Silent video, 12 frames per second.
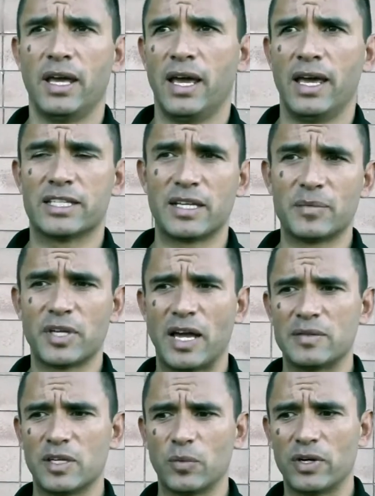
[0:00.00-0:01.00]
And
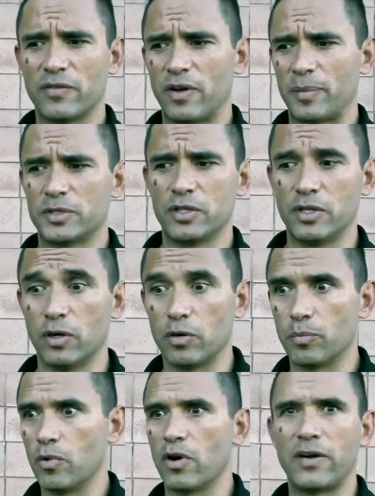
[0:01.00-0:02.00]
sometimes that window of opportunity, or
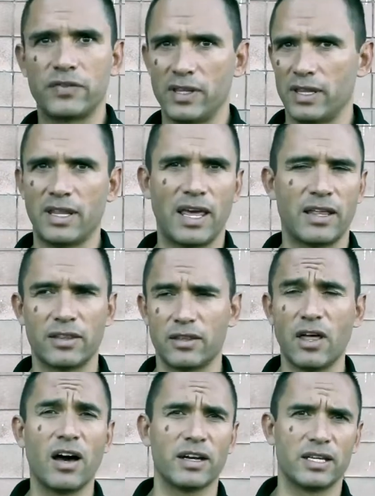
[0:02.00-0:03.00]
more often than
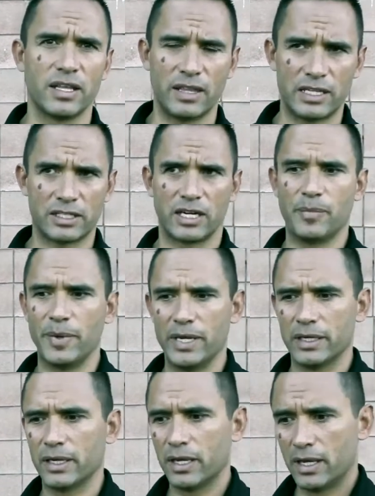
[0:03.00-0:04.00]
not, that's going to
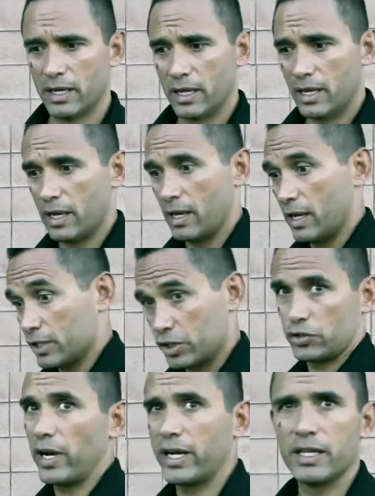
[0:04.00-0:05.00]
mean
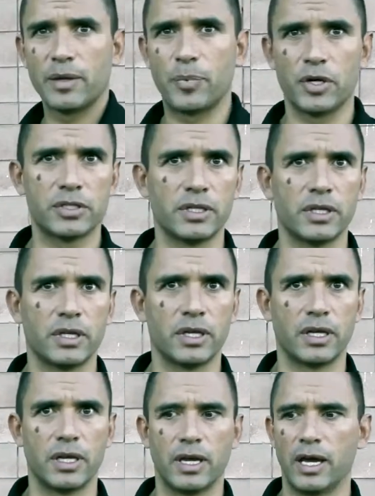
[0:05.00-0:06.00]
striking the person,
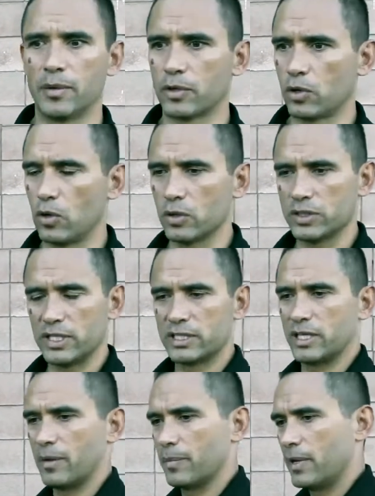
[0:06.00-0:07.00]
causing
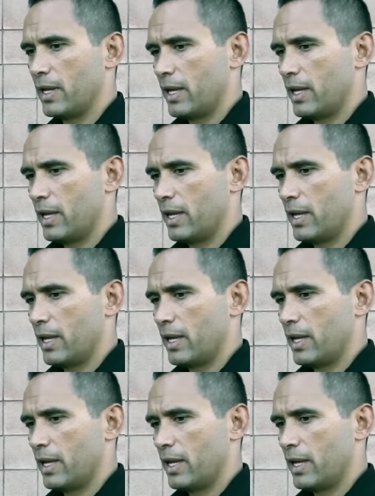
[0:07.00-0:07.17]
some,